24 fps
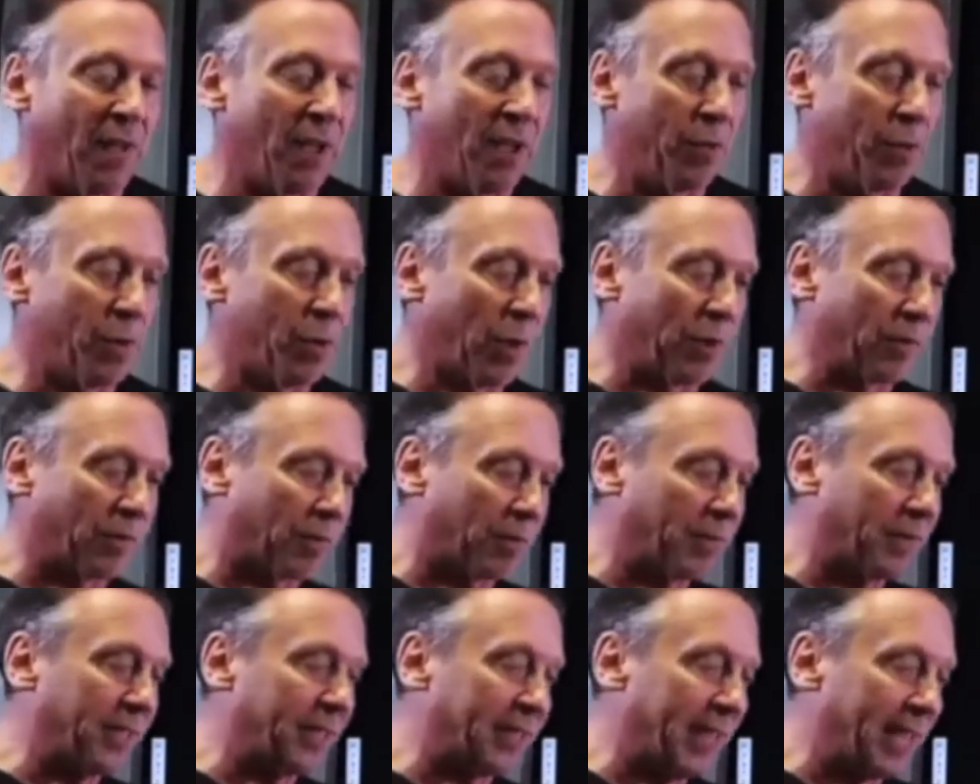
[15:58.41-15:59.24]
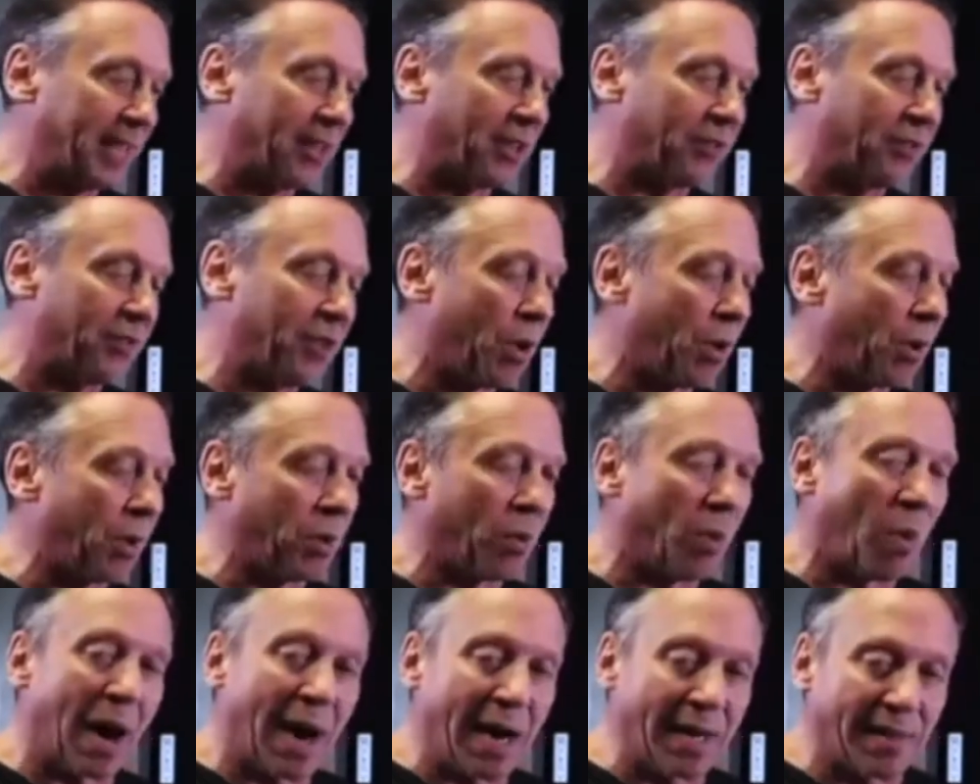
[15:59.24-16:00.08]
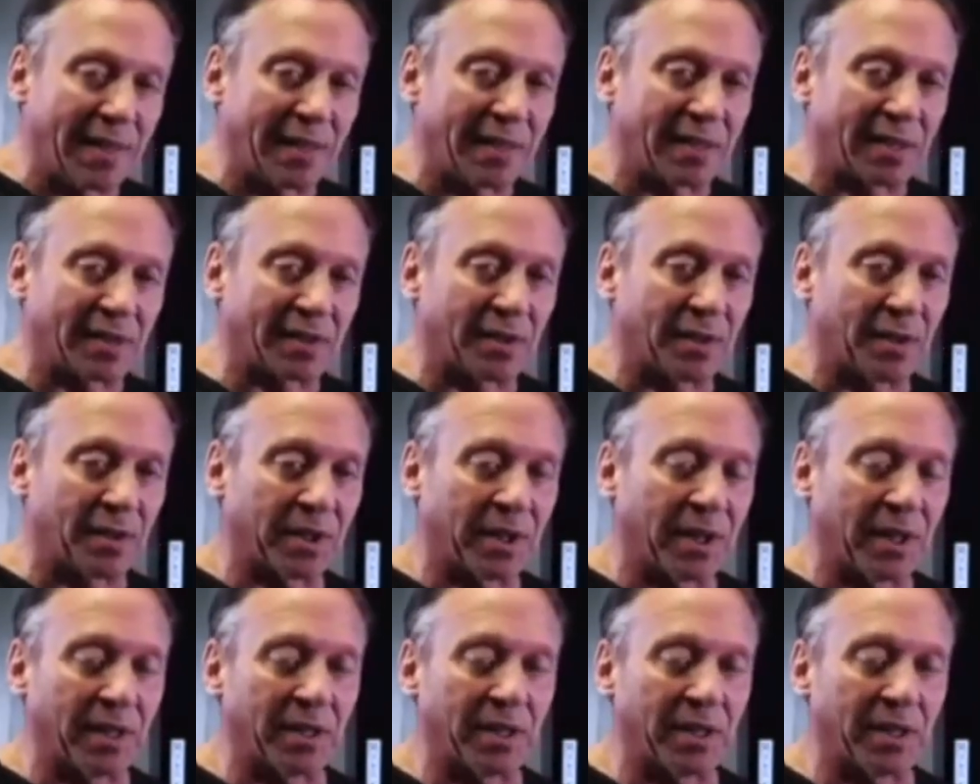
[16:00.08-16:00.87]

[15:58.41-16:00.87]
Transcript: We went from the data of knowing why they dislocate